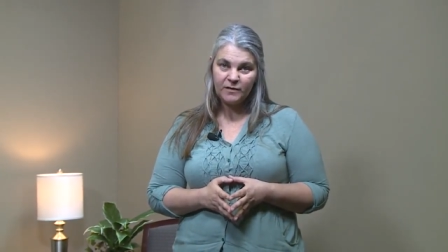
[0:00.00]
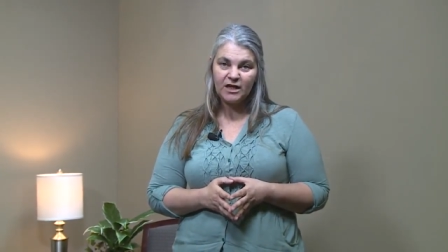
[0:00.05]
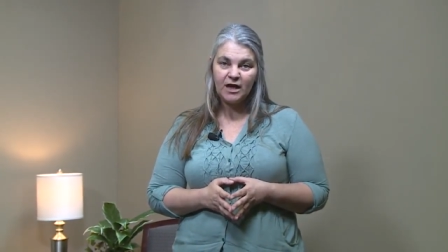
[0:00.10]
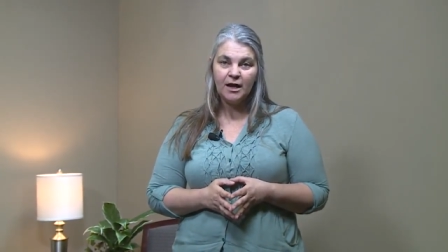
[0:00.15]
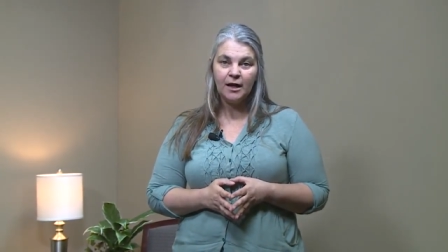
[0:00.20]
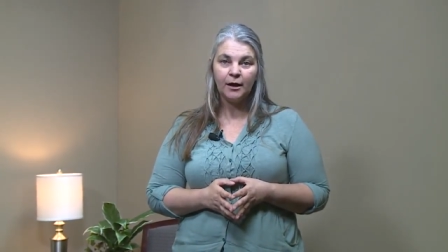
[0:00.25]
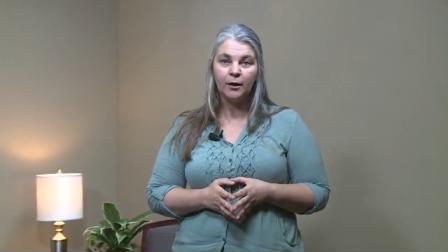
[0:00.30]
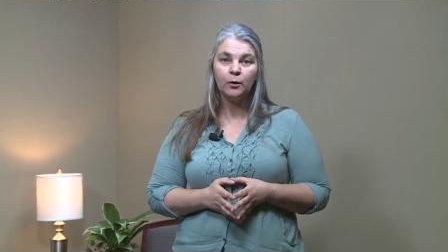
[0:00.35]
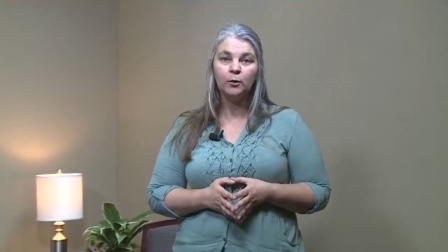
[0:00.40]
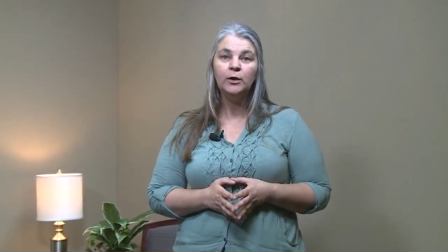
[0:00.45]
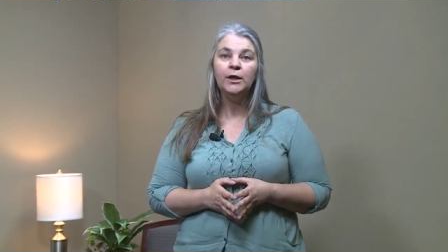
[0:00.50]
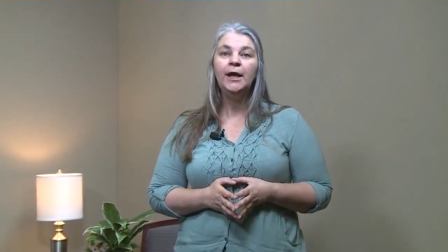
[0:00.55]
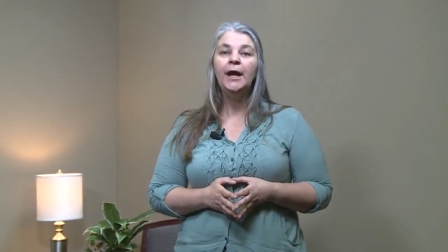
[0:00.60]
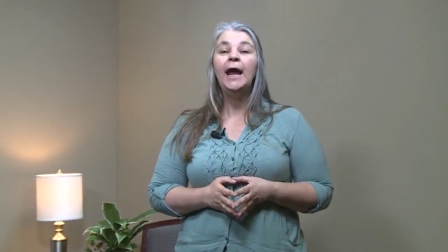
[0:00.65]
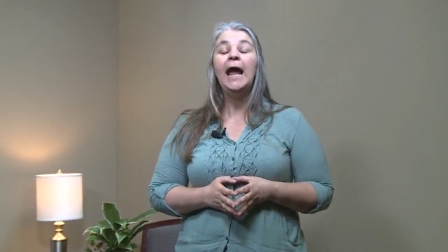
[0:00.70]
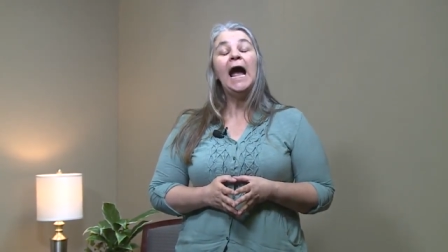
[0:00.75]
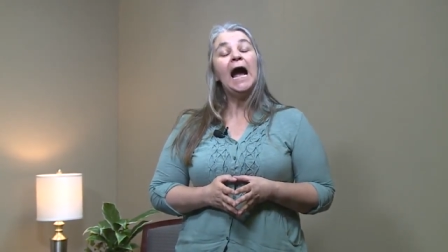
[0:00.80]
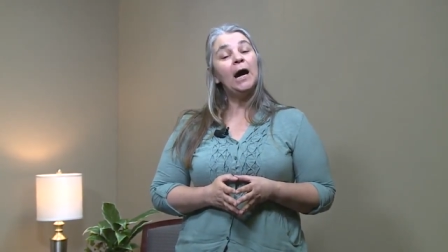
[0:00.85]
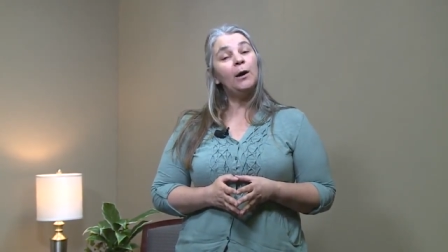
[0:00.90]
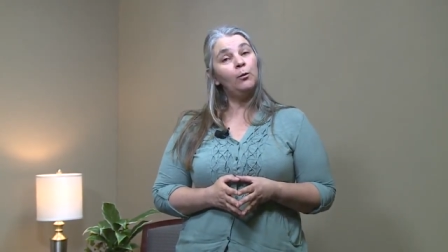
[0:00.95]
Now,
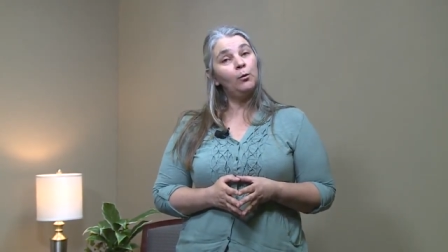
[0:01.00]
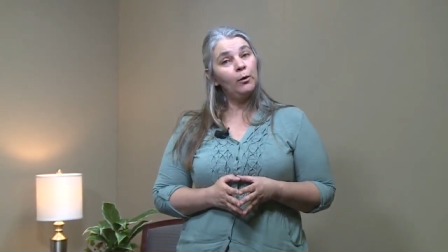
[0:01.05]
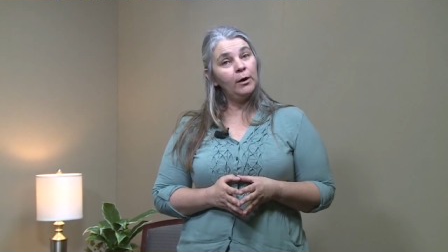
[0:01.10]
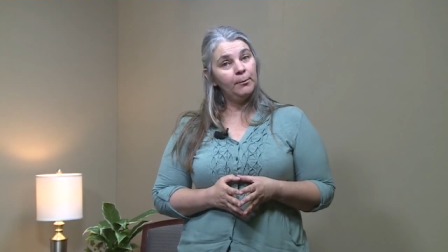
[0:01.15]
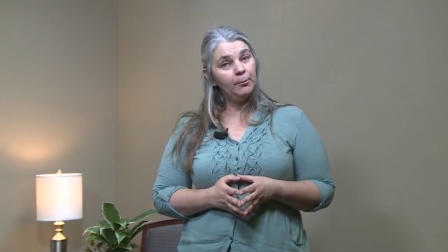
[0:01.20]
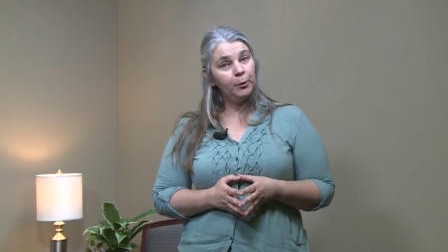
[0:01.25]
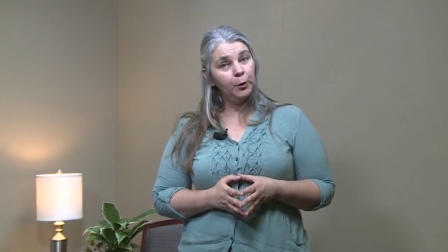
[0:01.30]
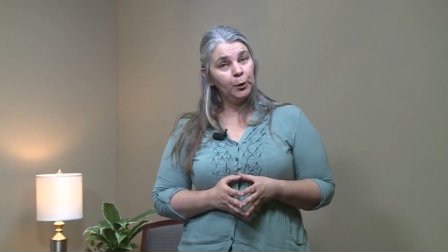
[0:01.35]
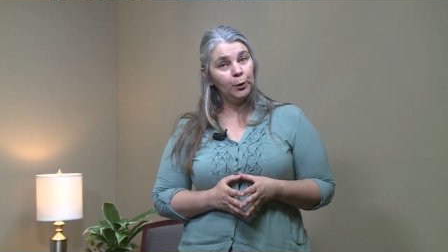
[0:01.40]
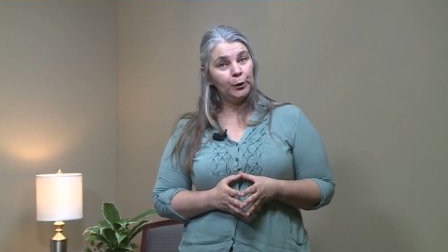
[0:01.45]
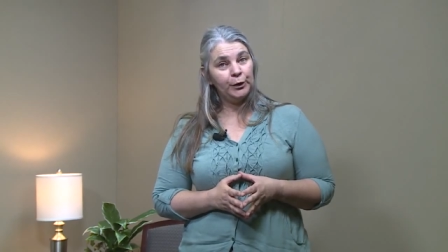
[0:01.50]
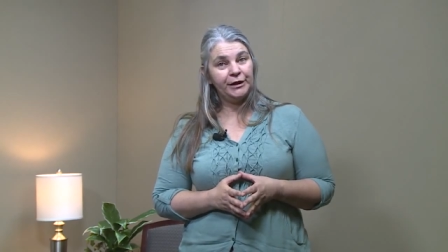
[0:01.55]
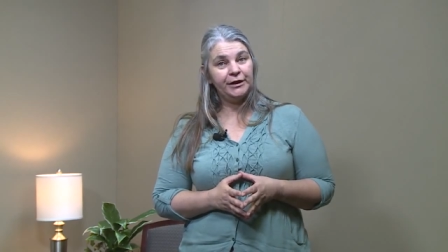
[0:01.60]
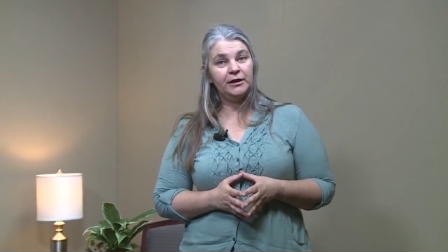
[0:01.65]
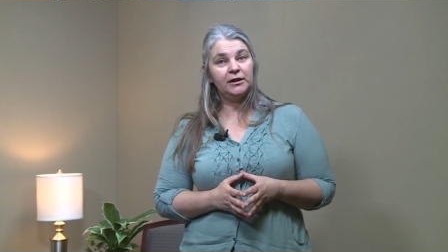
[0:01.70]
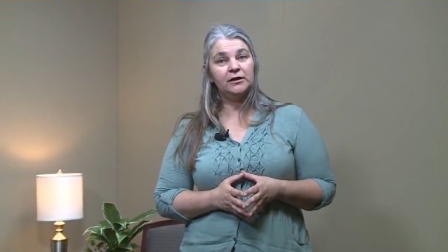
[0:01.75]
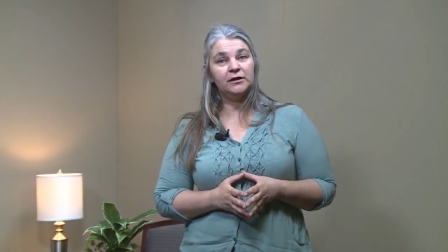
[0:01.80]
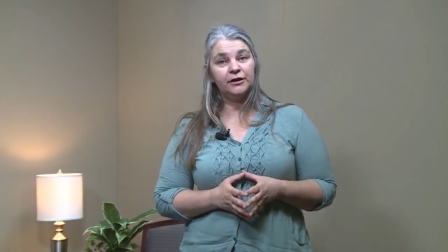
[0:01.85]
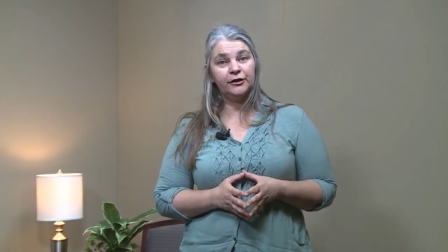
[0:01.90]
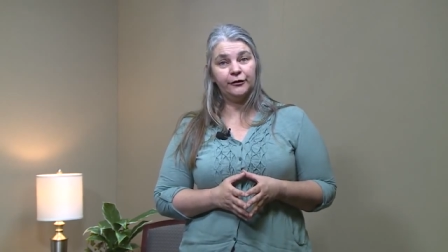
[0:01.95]
at one
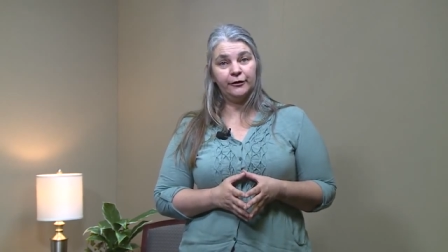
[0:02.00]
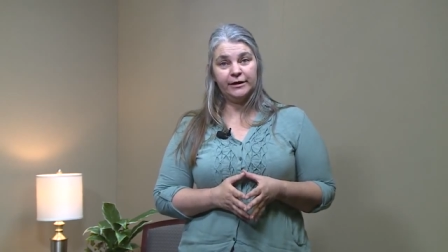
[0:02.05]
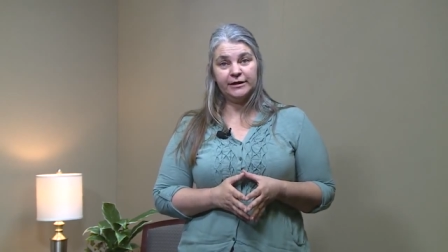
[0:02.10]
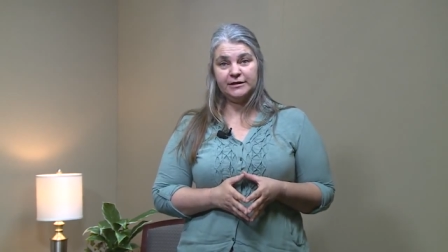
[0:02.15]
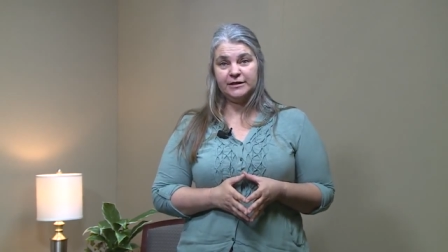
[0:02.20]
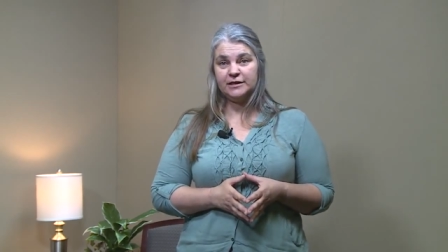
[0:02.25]
point in the Great